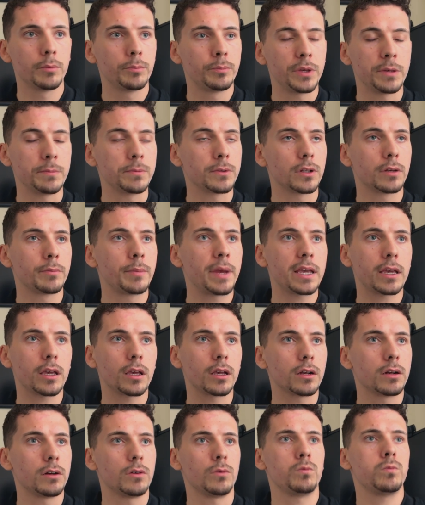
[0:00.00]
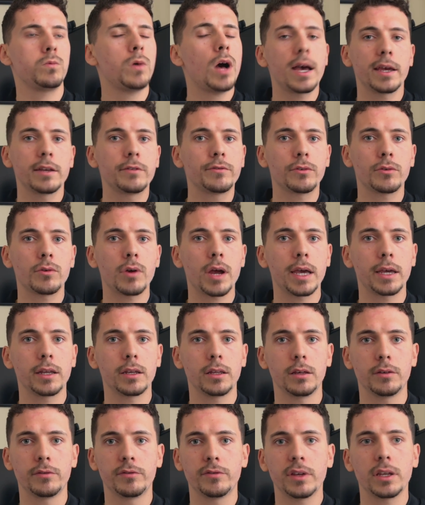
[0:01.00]
People are making a wide
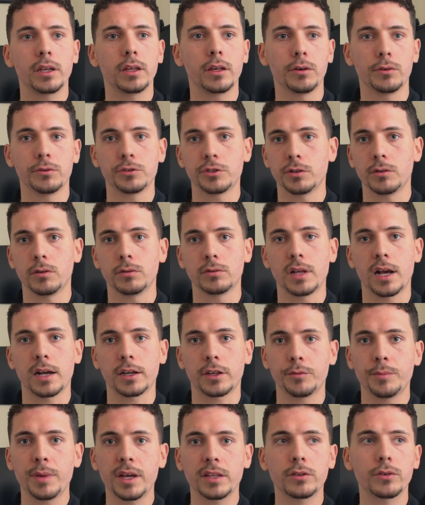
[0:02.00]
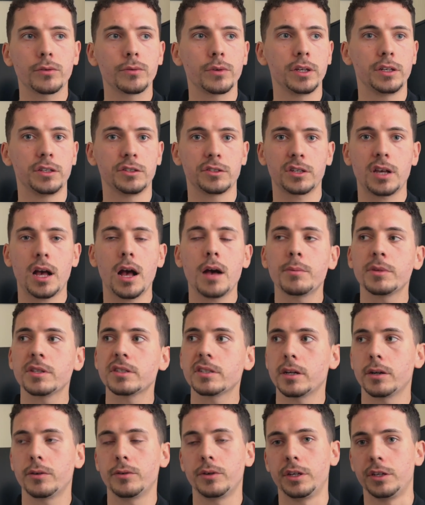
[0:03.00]
variety of videos, documentaries,
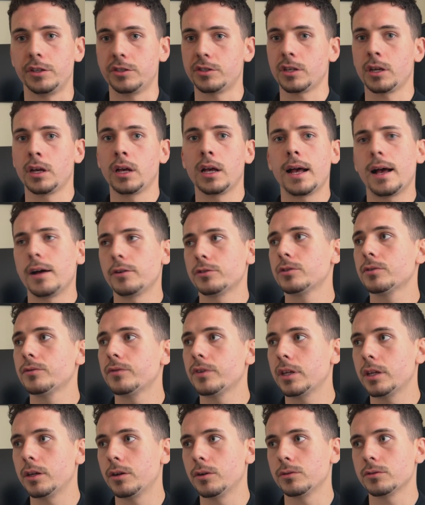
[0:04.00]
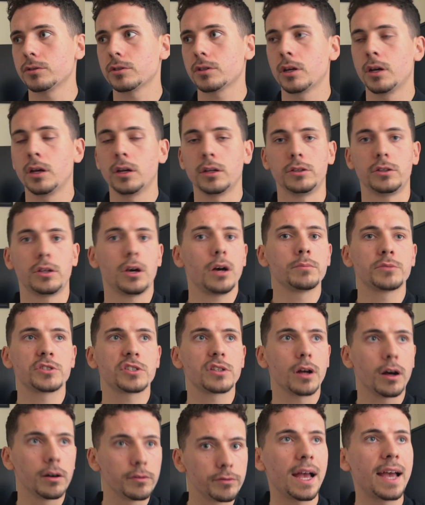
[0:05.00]
commentaries, how-to videos, dumb
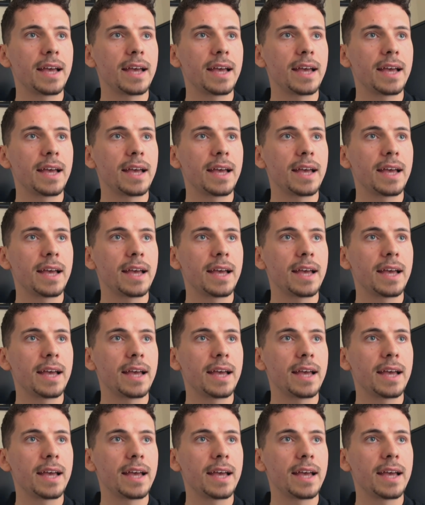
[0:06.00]
stuff.